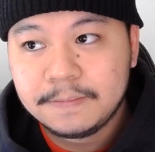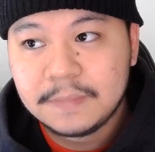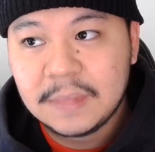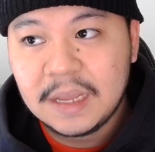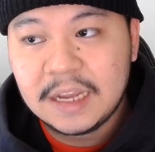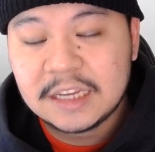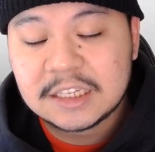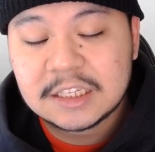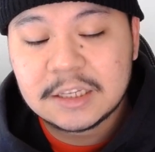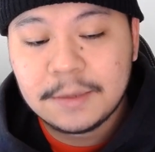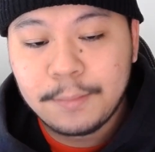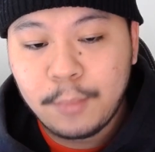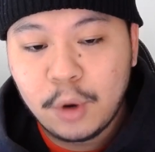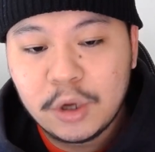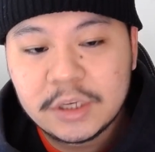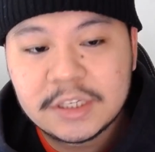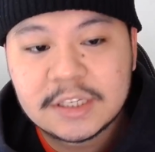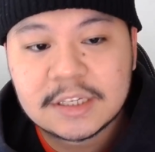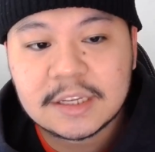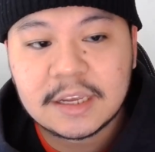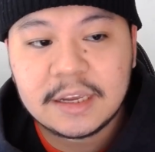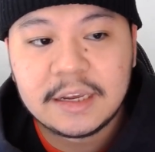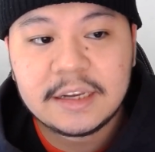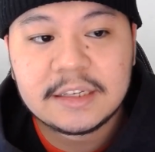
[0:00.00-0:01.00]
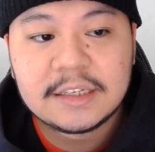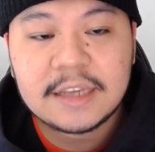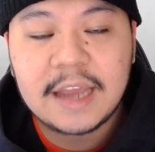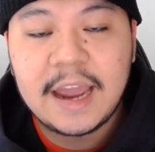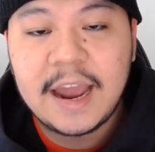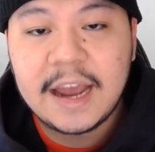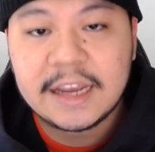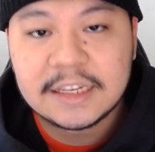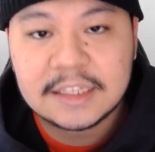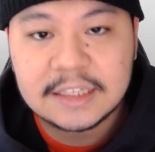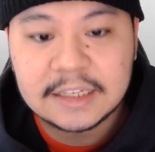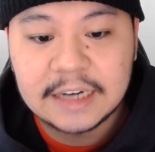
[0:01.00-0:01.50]
It's the most scarce
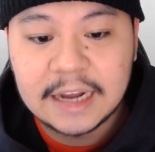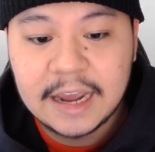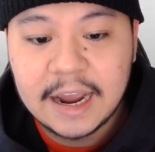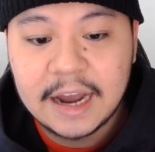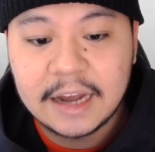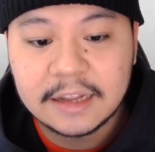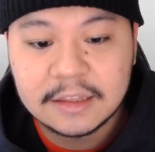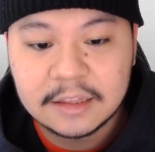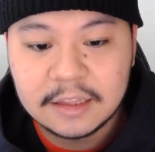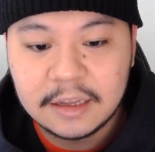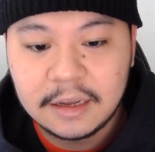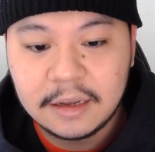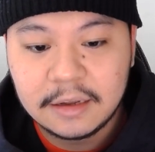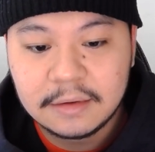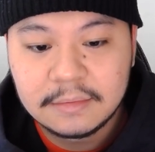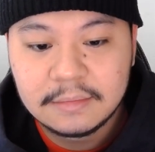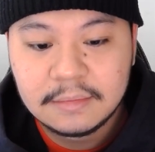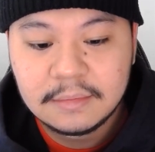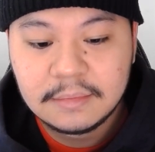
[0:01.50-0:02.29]
asset out there,